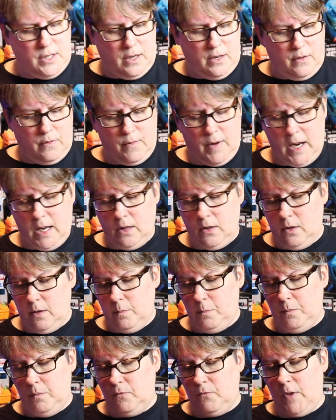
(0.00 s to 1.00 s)
a
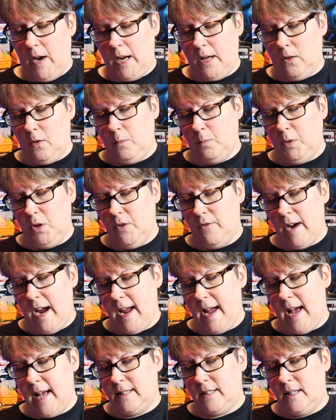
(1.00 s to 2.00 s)
regular
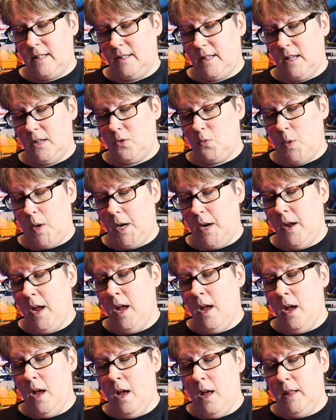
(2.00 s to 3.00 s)
Blu-ray, as is this one.
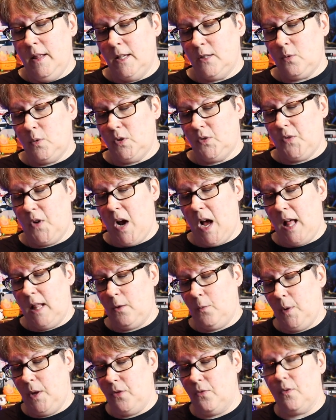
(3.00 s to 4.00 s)
This one's for
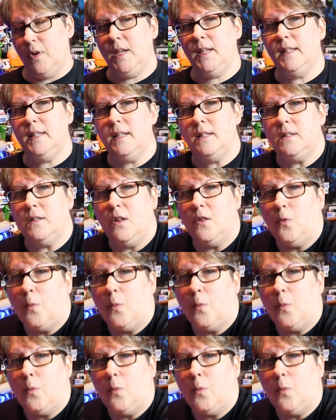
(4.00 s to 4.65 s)
Halloween 3, Season of